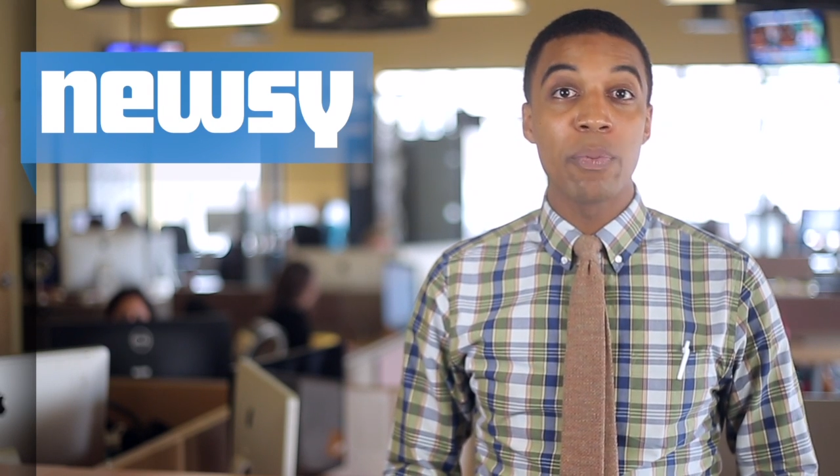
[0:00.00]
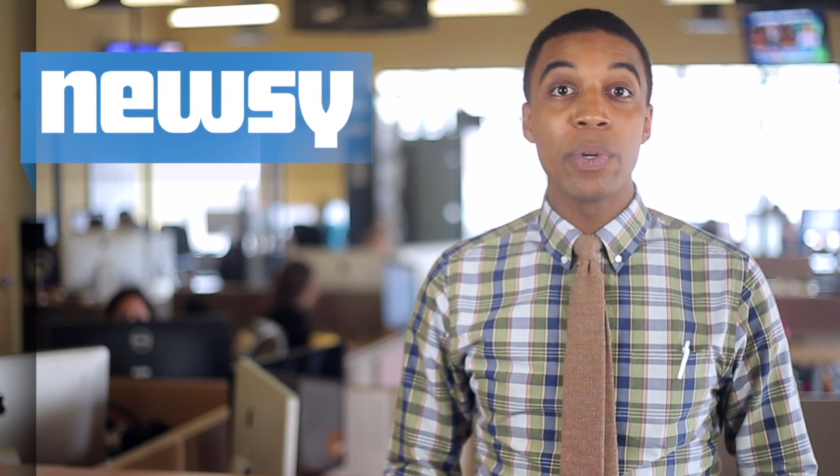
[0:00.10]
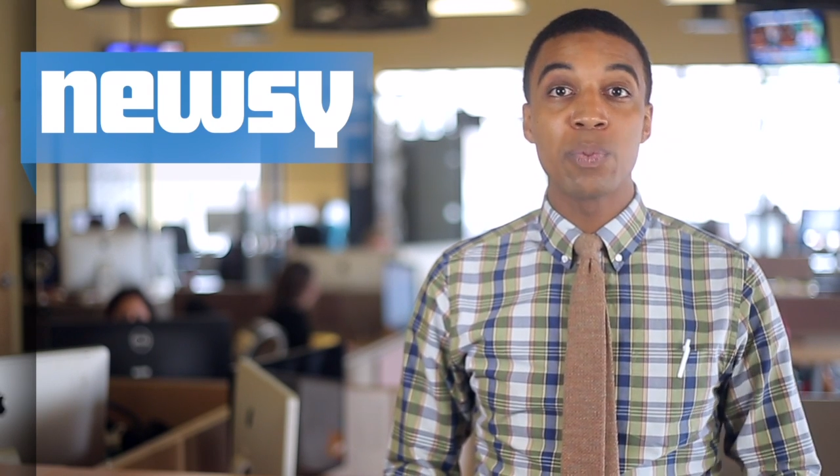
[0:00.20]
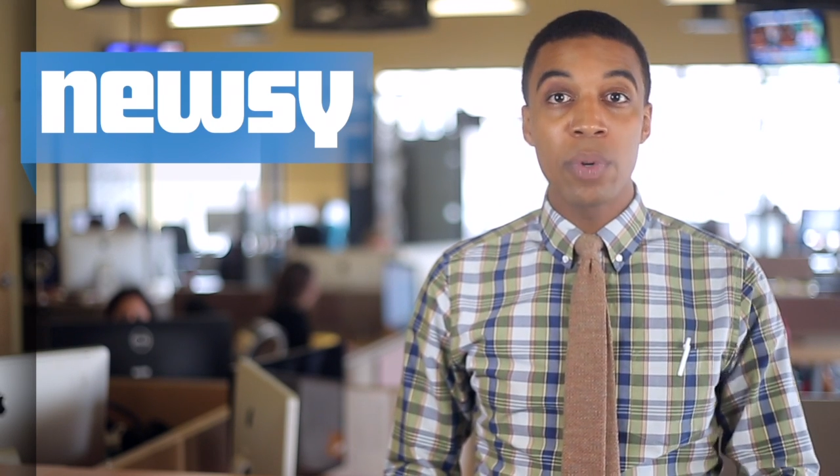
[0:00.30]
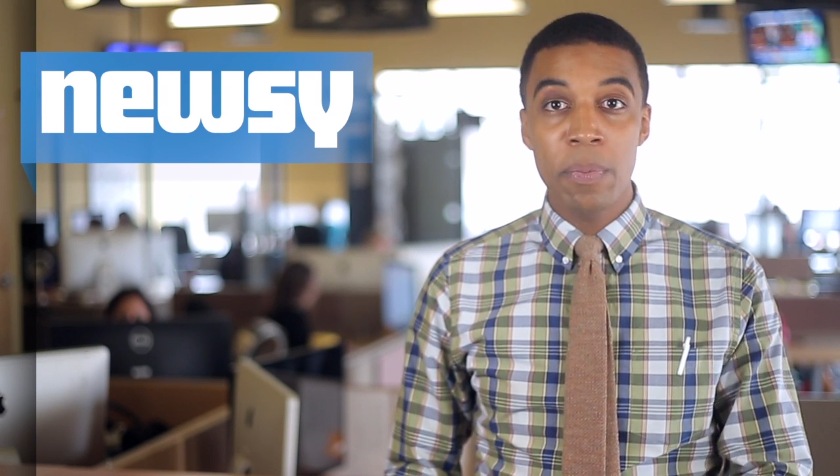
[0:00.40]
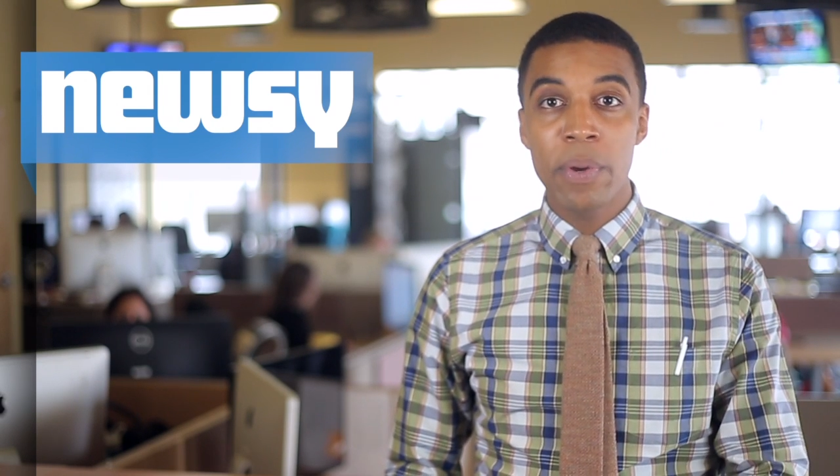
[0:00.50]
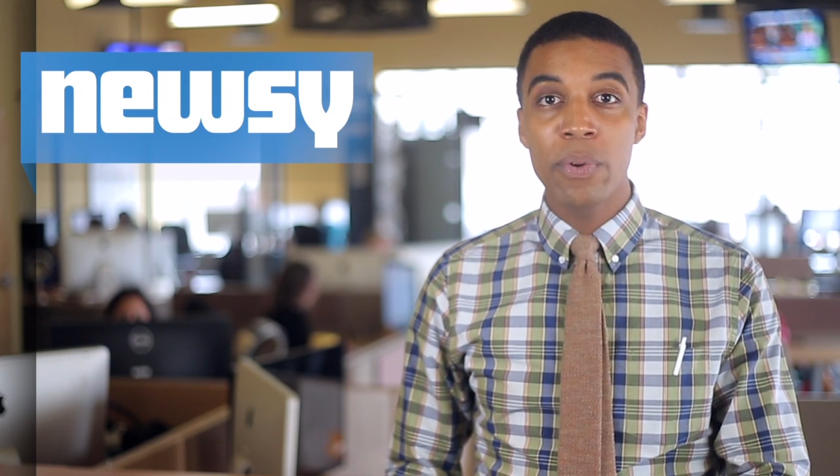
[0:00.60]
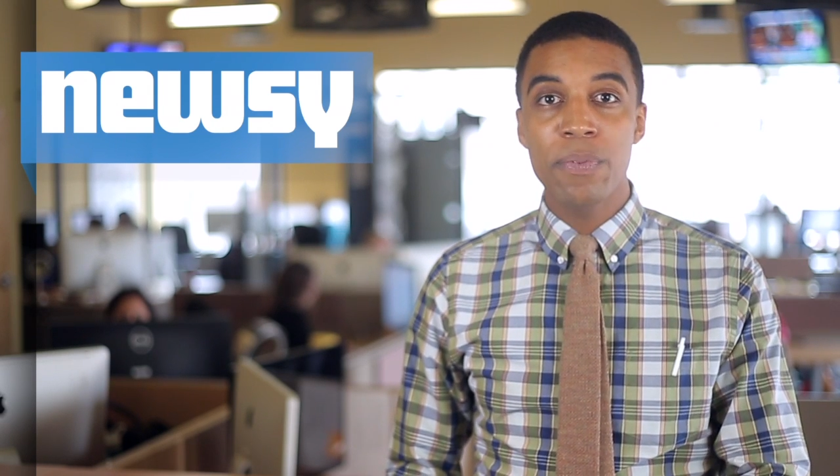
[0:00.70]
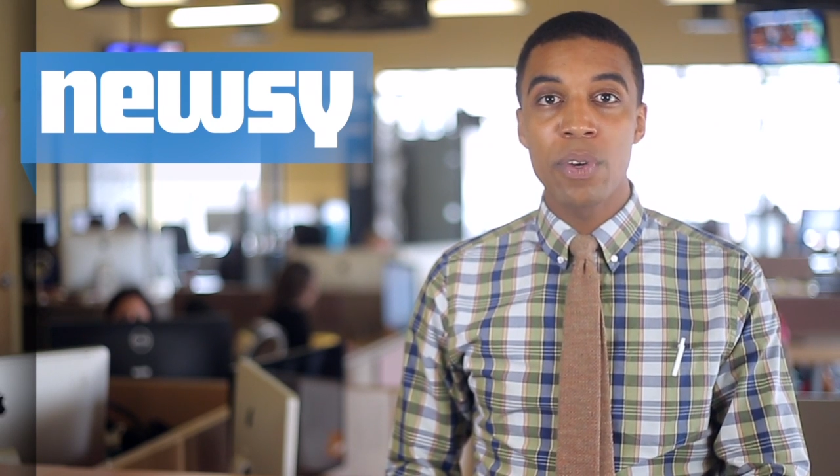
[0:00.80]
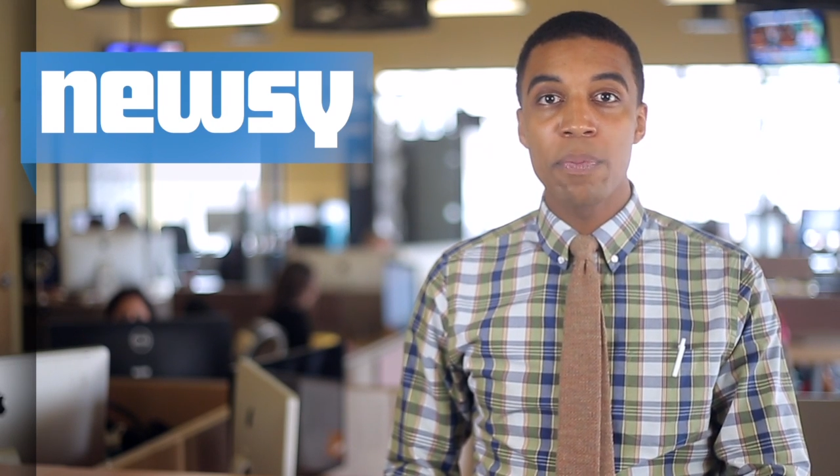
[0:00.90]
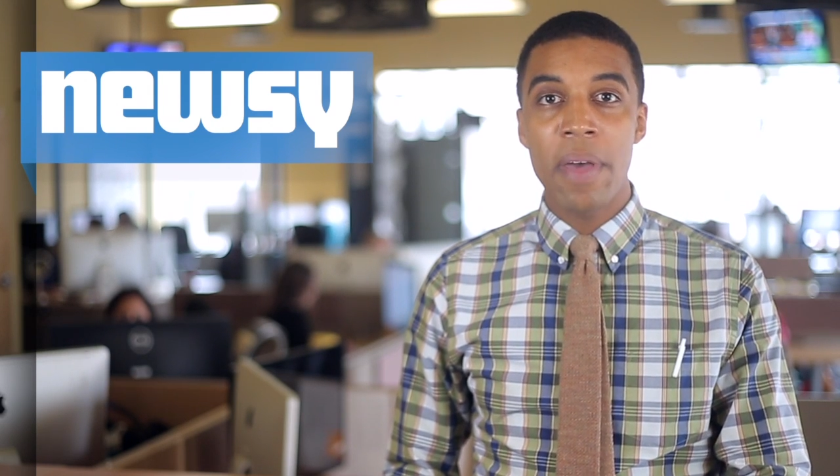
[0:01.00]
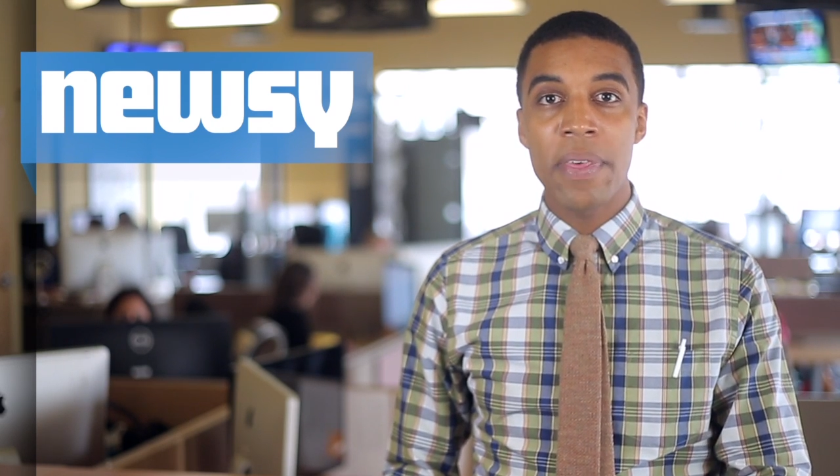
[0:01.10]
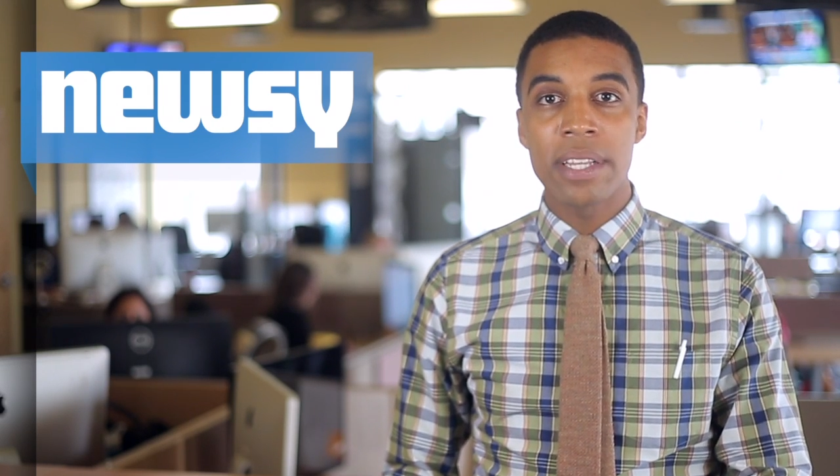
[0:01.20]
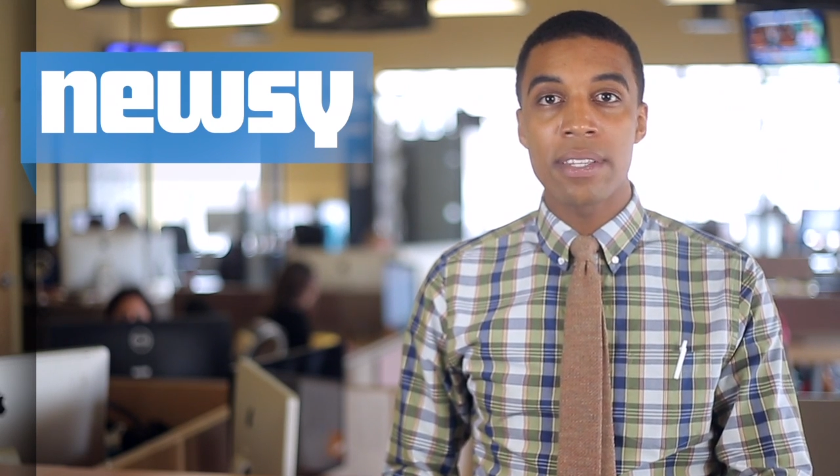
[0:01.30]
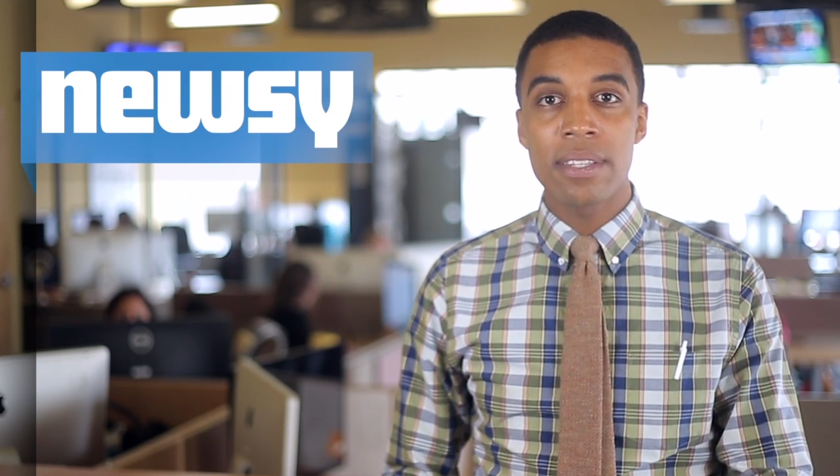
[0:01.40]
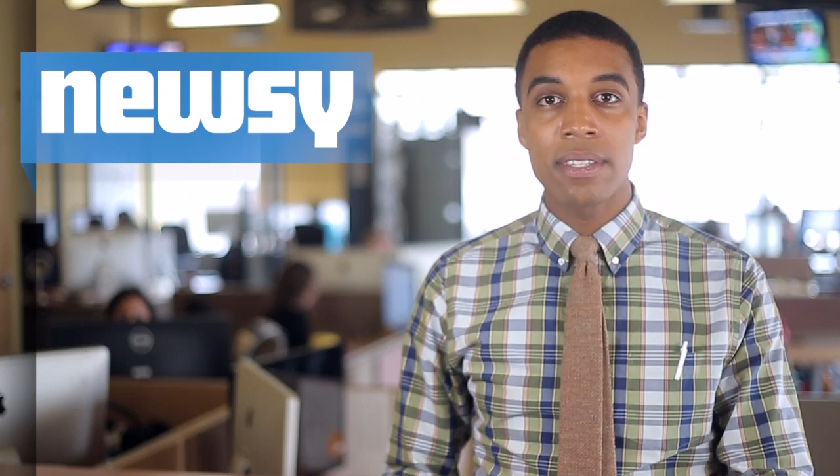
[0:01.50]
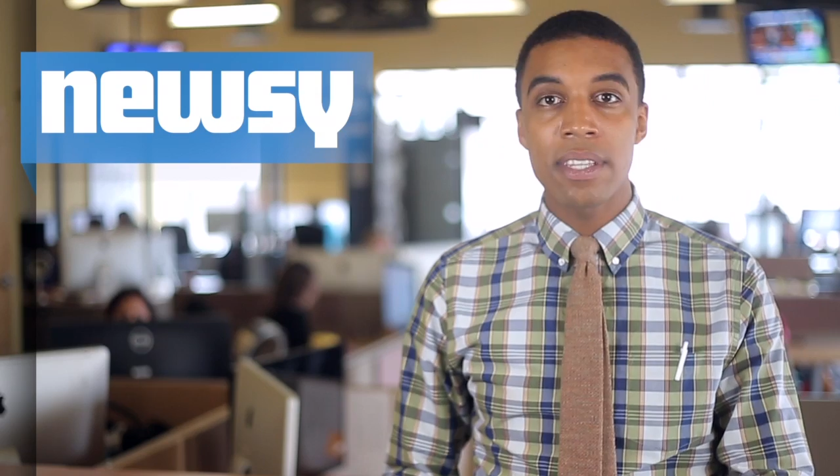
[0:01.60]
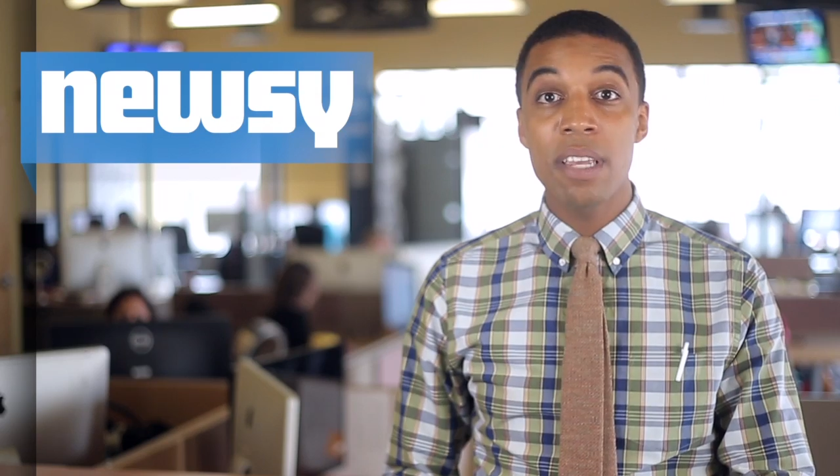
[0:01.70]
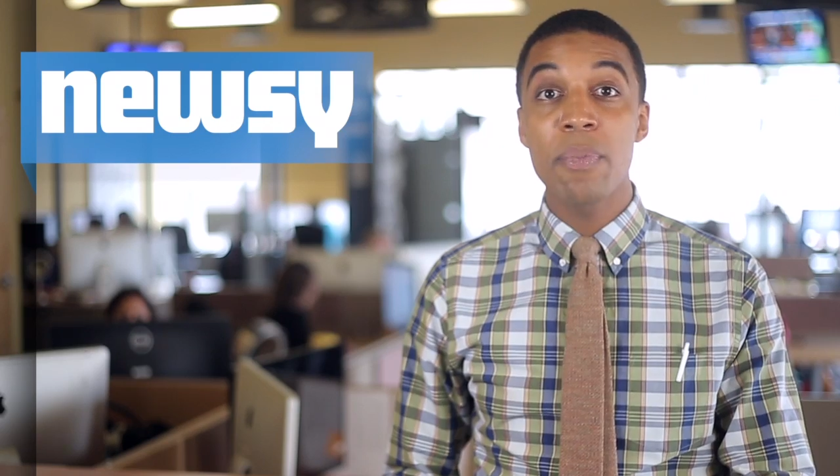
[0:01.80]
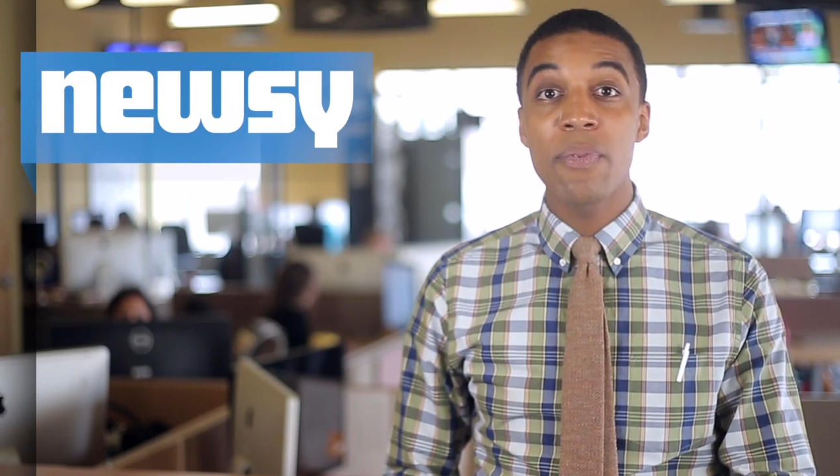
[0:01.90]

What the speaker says: which will be reviewed by the SEC